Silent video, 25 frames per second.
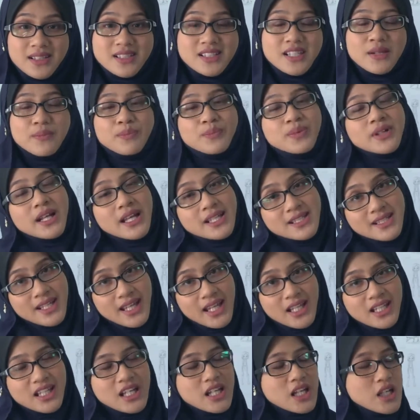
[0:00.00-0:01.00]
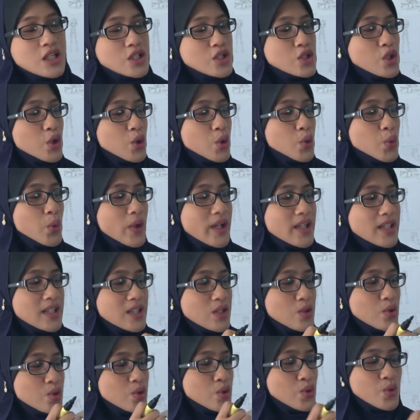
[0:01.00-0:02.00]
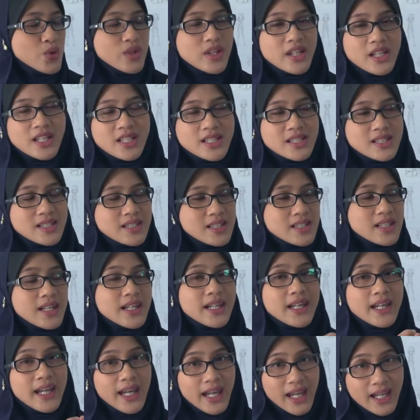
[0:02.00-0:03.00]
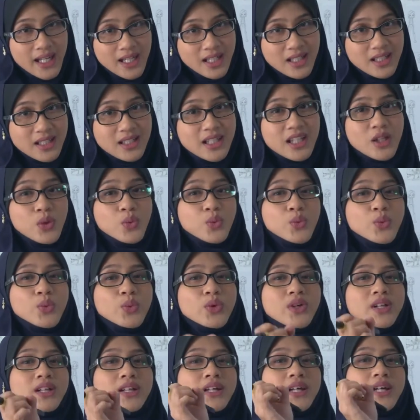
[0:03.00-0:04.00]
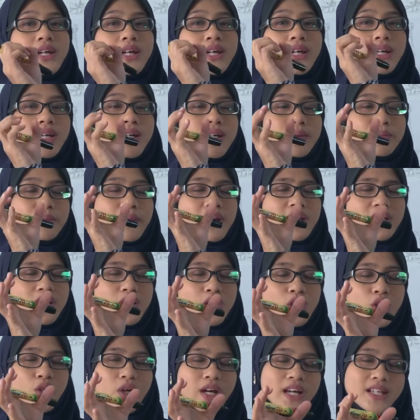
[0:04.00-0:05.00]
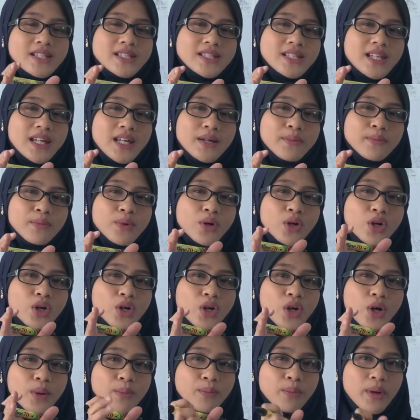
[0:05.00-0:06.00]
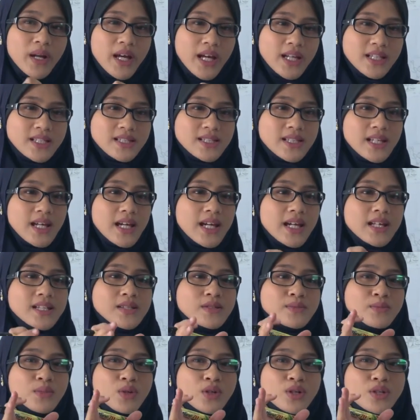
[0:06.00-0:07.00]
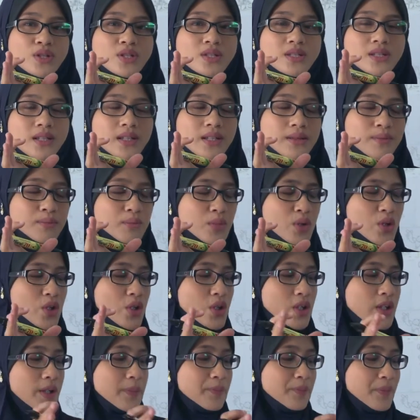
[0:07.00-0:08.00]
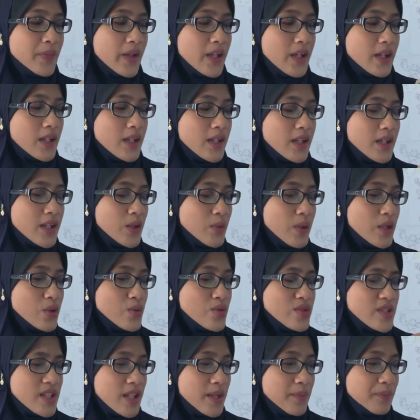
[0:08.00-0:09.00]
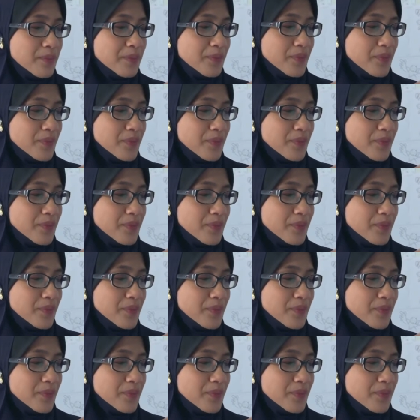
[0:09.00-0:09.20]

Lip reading: Simple as that. So when you do this, again, it will make your essay more complex and more what you say,